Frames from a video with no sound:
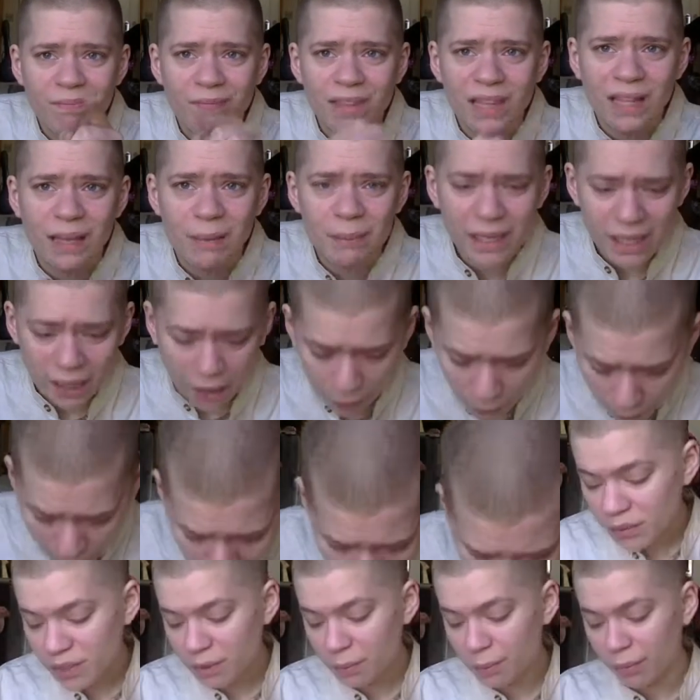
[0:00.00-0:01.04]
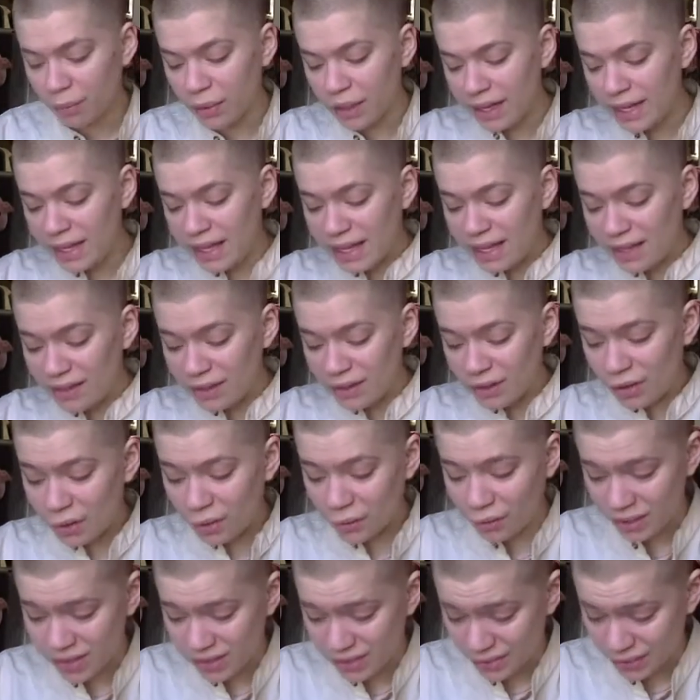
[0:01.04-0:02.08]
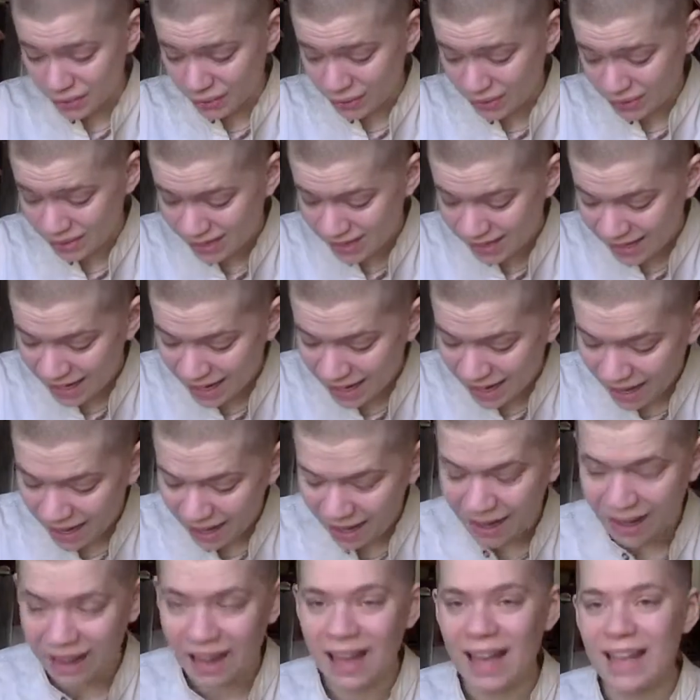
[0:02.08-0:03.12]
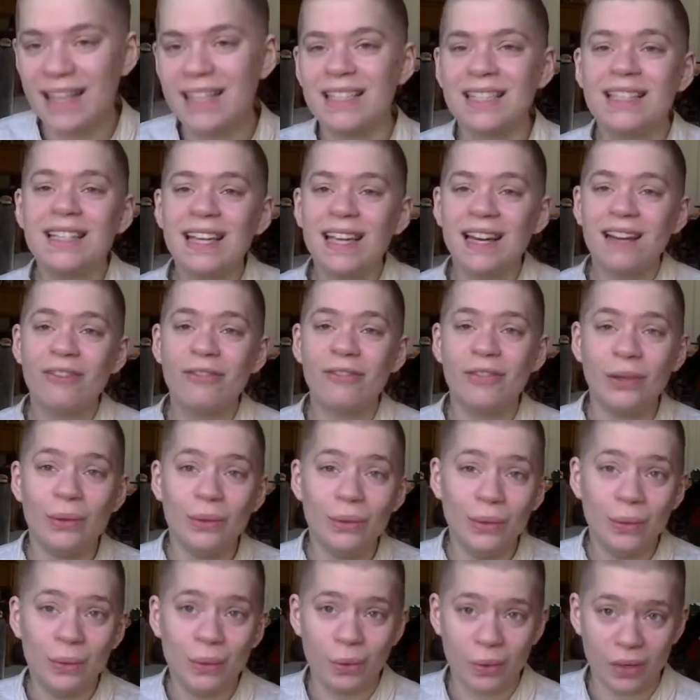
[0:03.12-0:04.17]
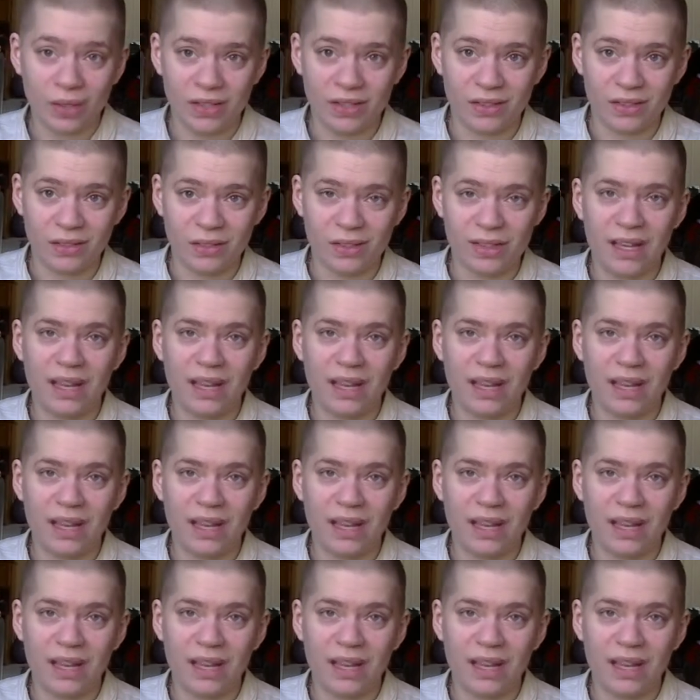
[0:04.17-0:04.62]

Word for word: Let me know. To bring in the crystals, uh, I did get a few new crystals.